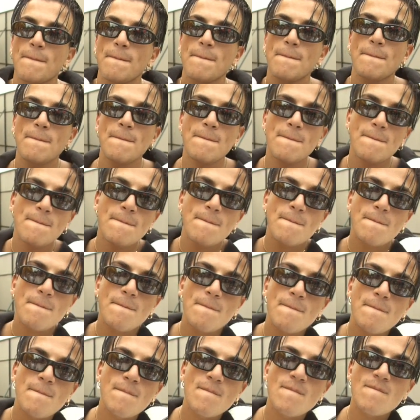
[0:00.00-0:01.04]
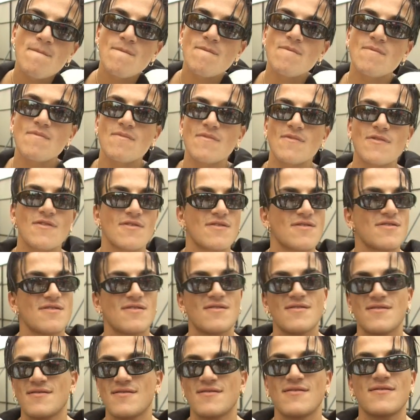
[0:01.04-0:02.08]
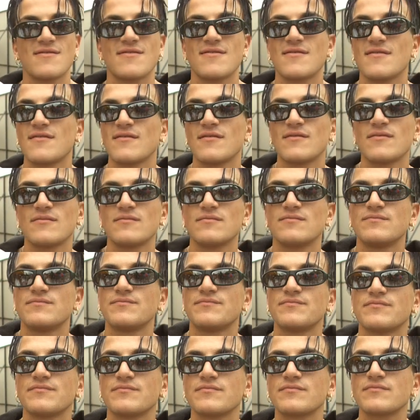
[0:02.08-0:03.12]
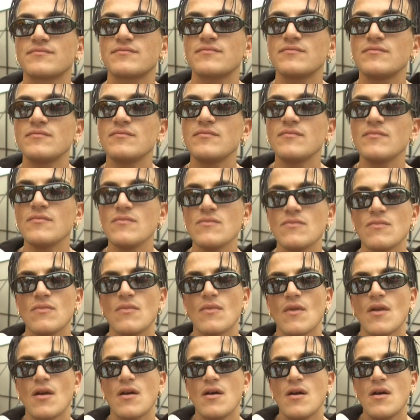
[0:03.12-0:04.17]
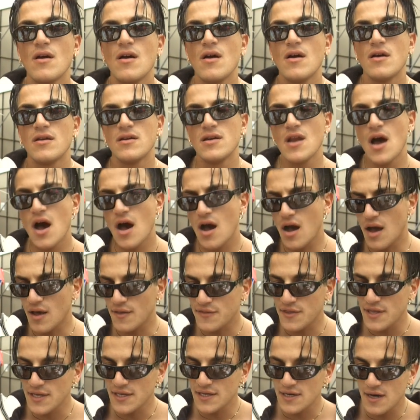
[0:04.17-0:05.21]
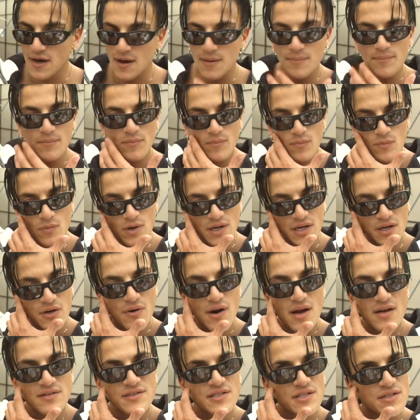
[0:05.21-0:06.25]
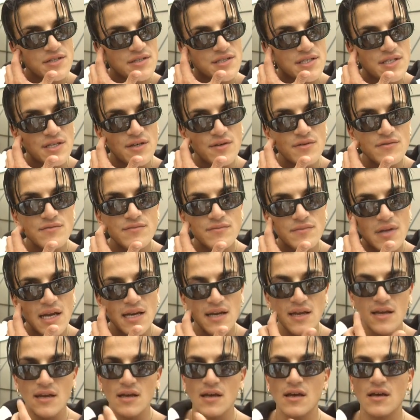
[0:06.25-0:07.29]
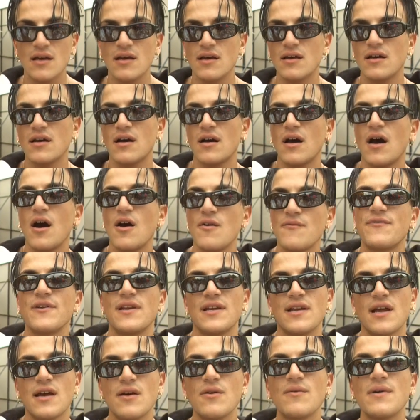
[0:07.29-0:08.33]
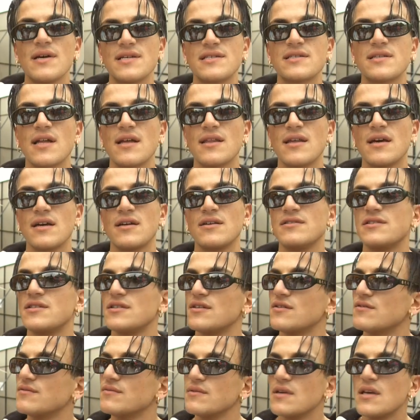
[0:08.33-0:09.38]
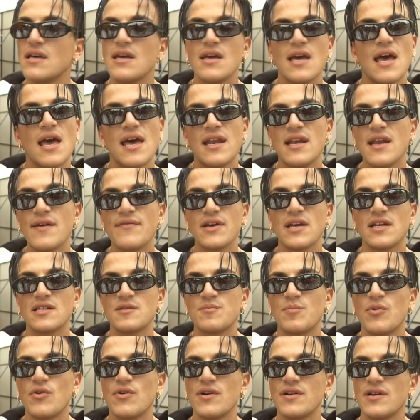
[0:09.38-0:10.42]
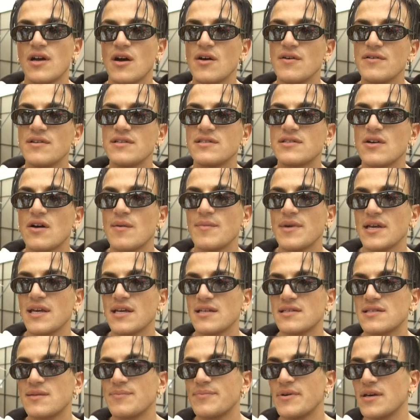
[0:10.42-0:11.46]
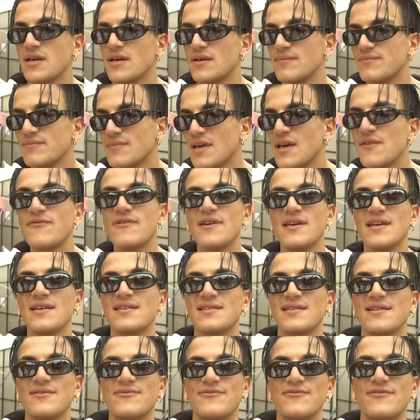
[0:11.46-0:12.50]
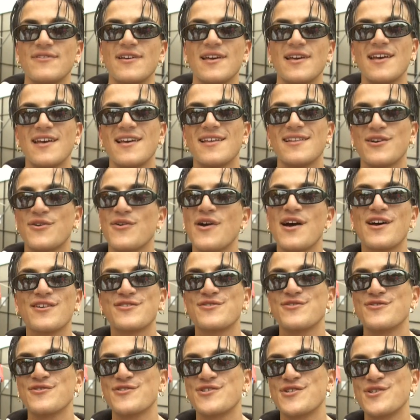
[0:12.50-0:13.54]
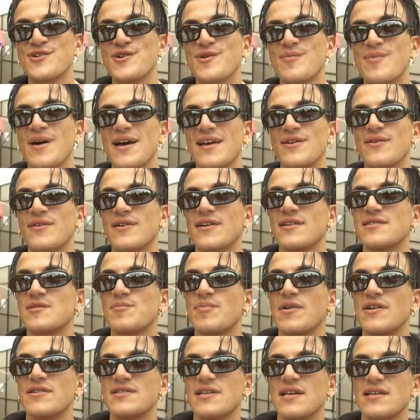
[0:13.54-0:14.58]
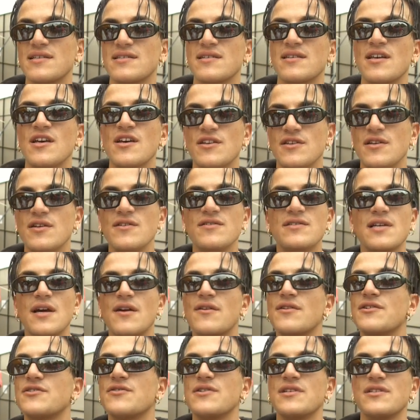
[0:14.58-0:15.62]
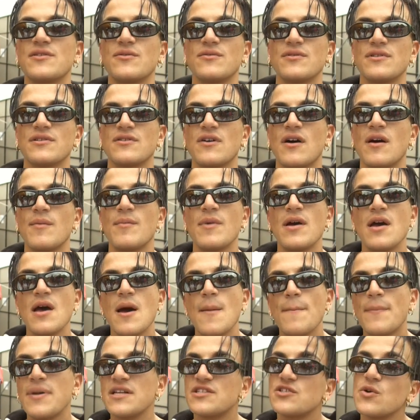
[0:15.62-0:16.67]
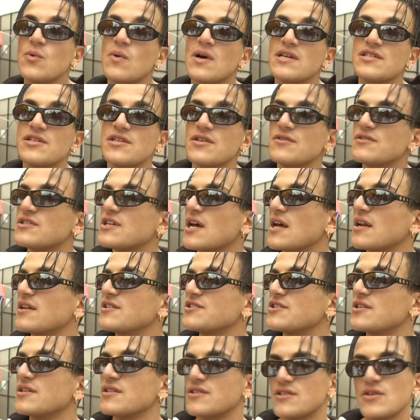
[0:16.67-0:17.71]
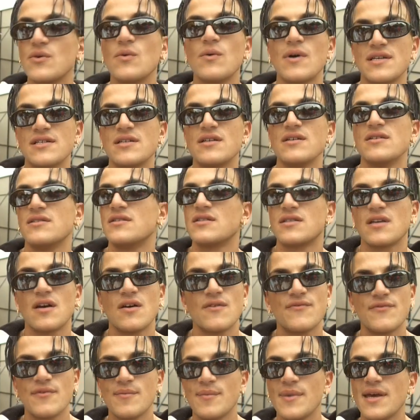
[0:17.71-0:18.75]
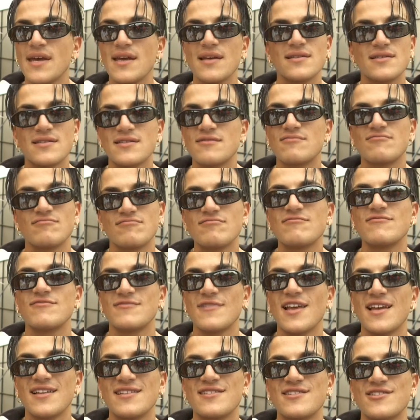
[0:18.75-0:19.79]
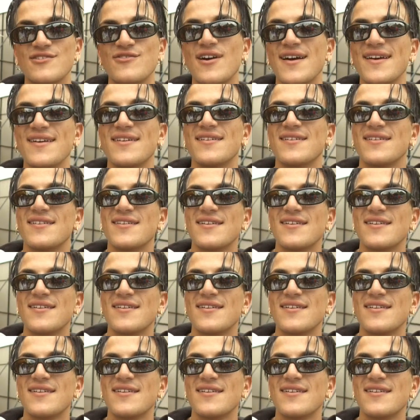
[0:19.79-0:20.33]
Can they ever get boring? Can they ever get, you know, one PA is just like another? No, I think when the crowd's good to you, and hopefully they always stay that good to you, it never gets boring. The only time it gets a bit iffy is if the crowd's not sure about you, and I suppose that's new territories all the time. That's always a new challenge, and it's always good, so for me it's great.